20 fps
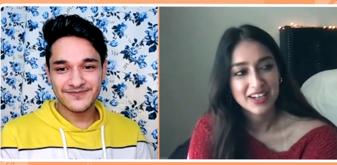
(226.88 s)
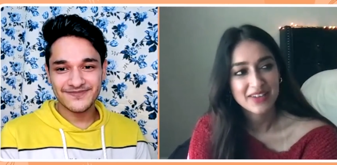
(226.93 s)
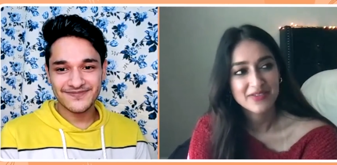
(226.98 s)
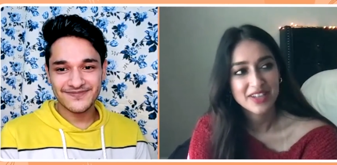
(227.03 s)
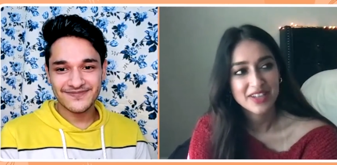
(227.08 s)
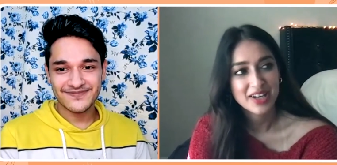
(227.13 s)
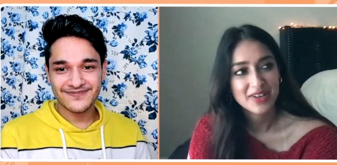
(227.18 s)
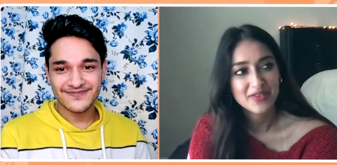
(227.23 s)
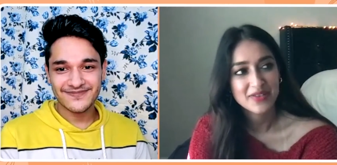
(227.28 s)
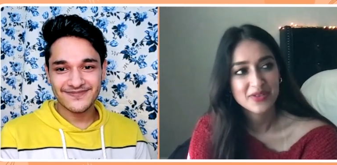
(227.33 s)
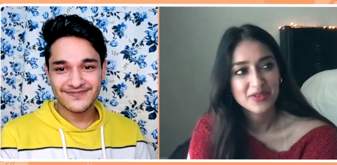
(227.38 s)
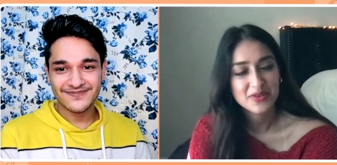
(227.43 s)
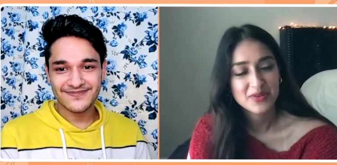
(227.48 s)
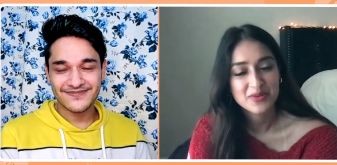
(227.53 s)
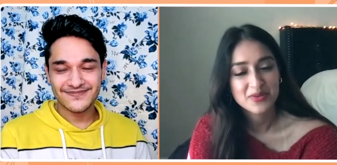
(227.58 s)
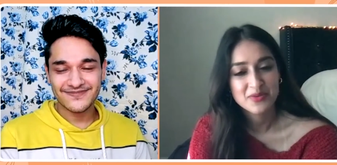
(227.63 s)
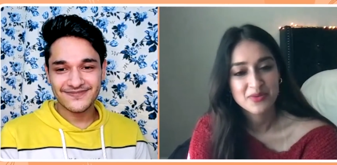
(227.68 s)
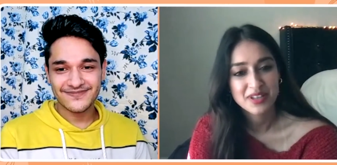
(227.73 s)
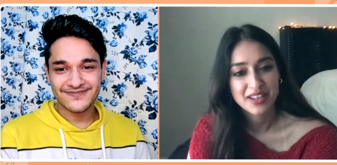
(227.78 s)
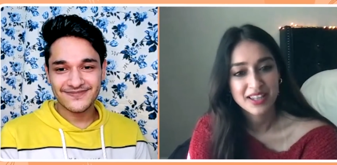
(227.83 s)
Speaker 1: like I've done a
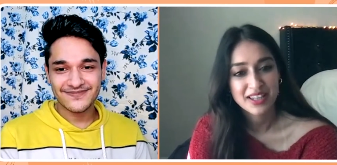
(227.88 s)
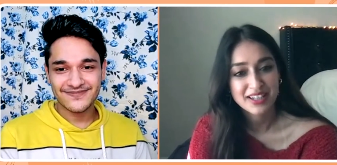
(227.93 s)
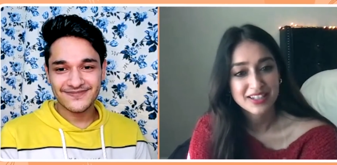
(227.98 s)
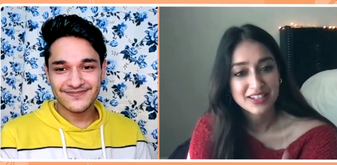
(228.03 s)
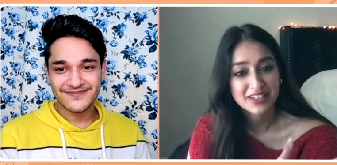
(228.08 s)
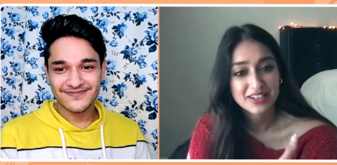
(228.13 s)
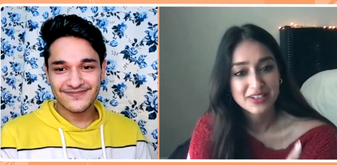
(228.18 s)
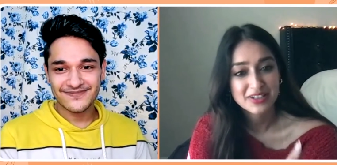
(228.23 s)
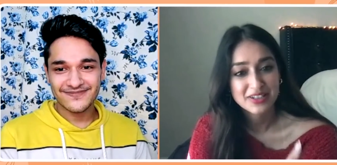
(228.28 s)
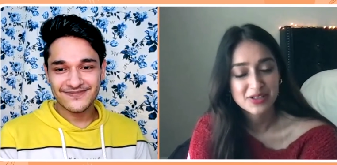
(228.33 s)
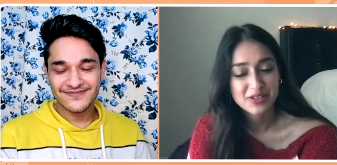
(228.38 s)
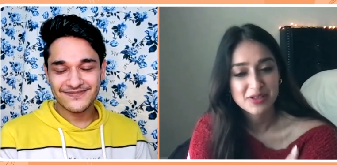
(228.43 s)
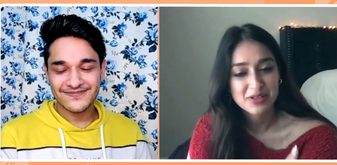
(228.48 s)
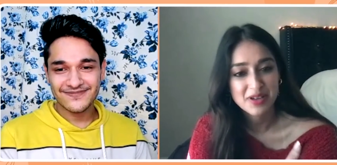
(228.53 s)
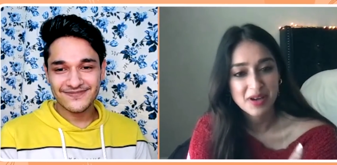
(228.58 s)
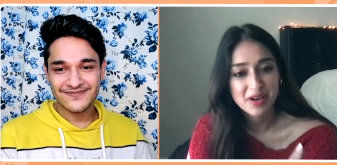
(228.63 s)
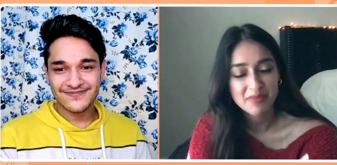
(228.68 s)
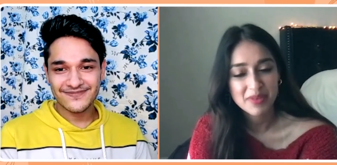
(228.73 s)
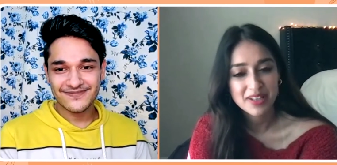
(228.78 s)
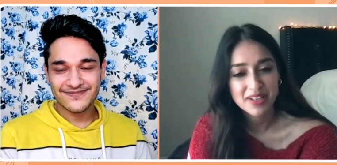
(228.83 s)
few like she's
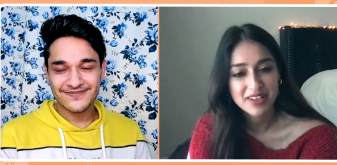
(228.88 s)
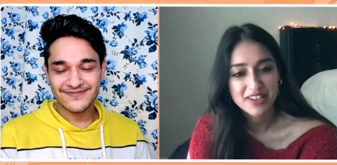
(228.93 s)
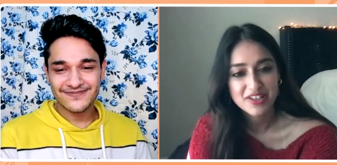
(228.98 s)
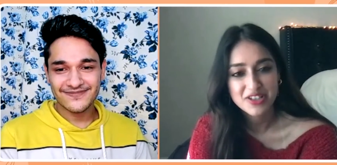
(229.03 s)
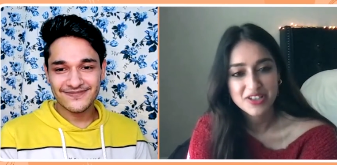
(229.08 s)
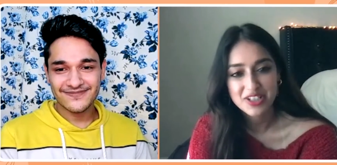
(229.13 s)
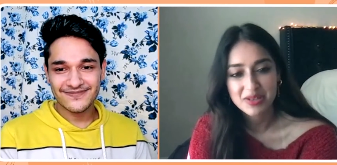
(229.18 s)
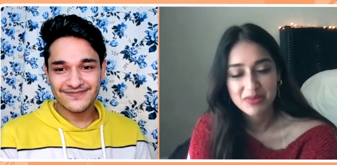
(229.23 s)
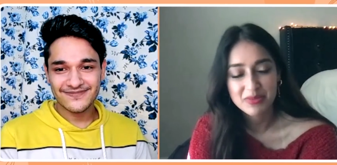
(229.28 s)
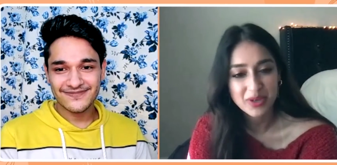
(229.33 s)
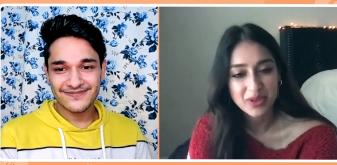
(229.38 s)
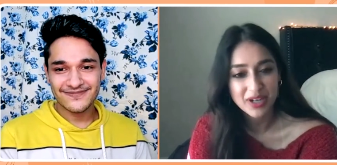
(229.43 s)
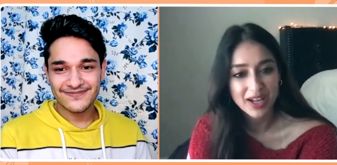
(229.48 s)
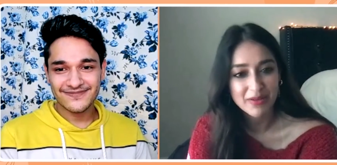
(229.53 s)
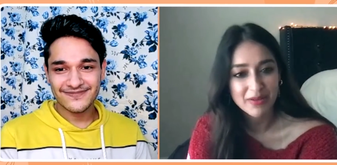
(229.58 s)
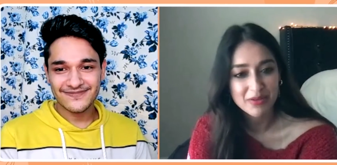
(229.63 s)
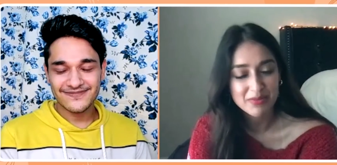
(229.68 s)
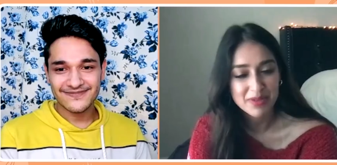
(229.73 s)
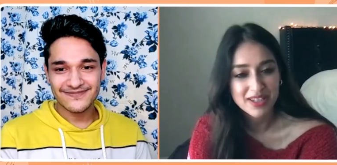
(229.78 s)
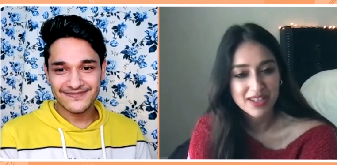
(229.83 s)
jumping at the gym
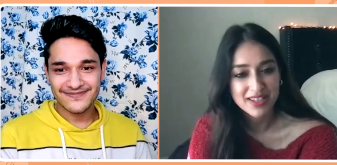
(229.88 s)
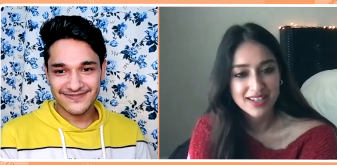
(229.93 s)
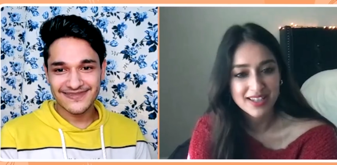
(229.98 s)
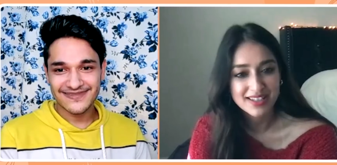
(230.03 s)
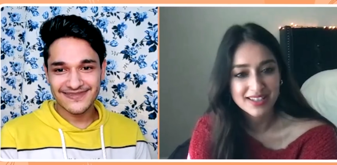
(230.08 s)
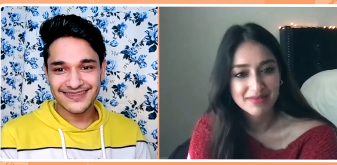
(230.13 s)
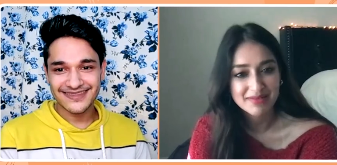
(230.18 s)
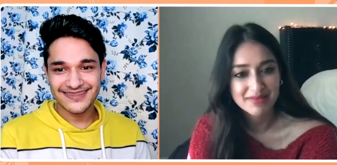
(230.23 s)
when I would be there